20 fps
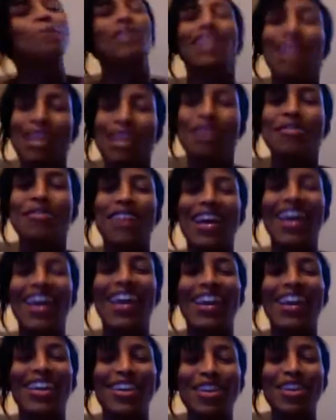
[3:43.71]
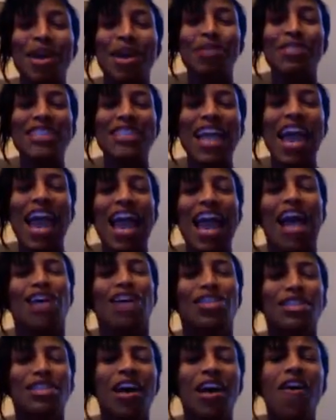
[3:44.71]
But anyway, you know what I'm saying?
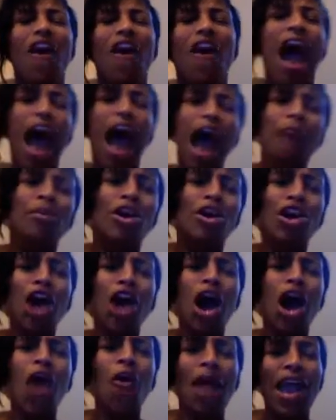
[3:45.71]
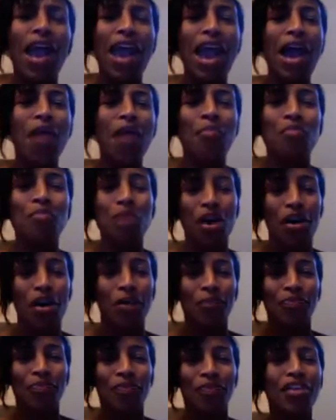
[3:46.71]
So I'm go
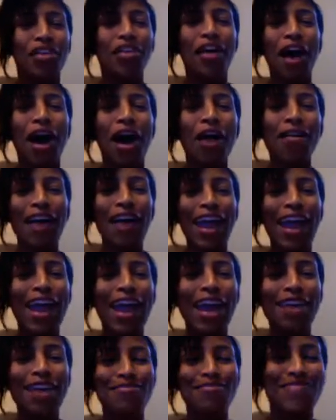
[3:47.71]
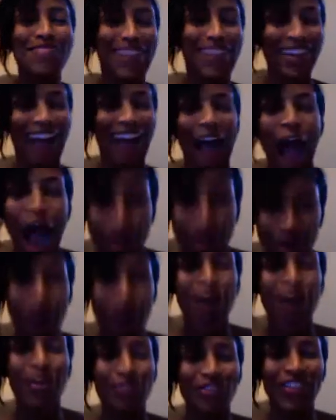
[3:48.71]
Amber. Go Amber. I'm
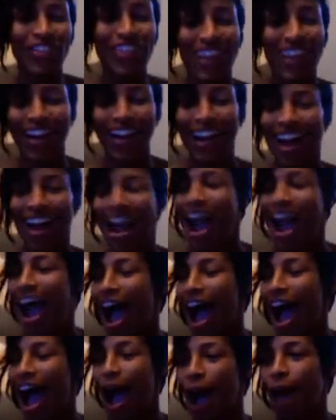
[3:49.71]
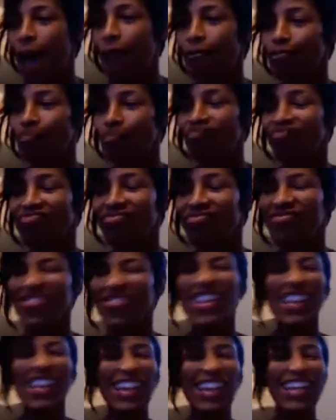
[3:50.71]
all for her. Um,
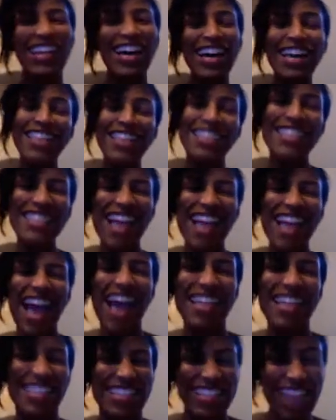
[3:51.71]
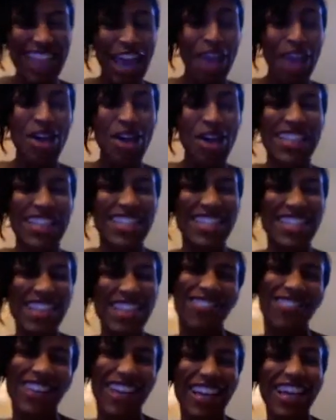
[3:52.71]
on the other side today, y'all,
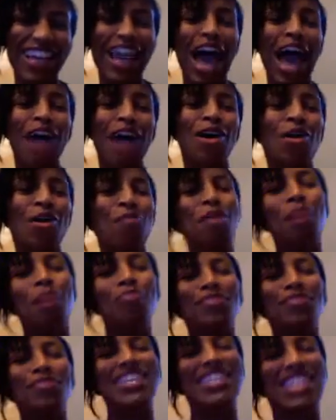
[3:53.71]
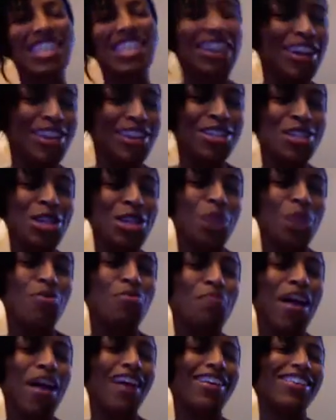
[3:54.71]
7 o'clock. My boy Chuck steps
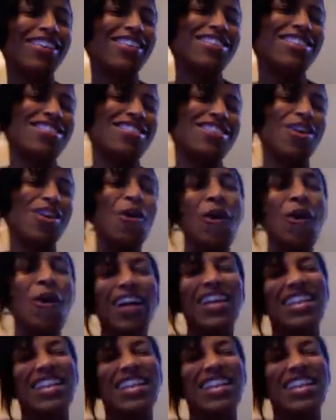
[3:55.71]
back on the court.